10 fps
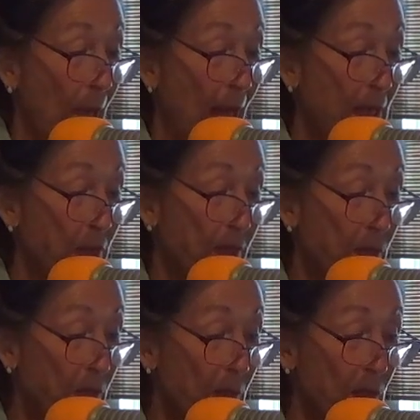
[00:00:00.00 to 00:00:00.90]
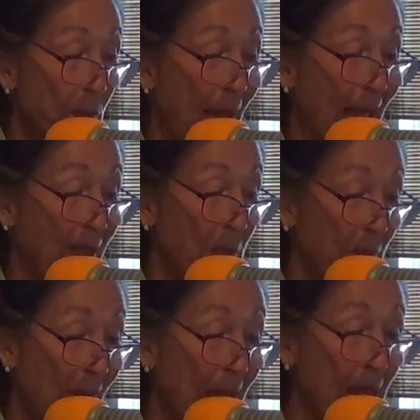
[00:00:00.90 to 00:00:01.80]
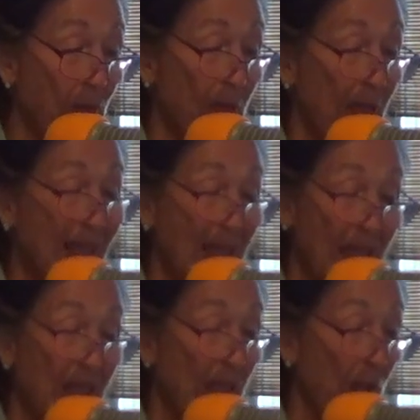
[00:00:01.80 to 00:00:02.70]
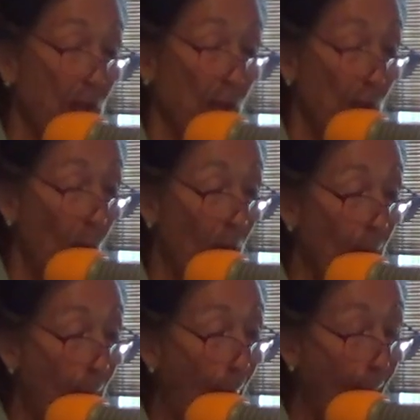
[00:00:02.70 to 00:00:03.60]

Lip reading: As physicist Max Planck said in 1931,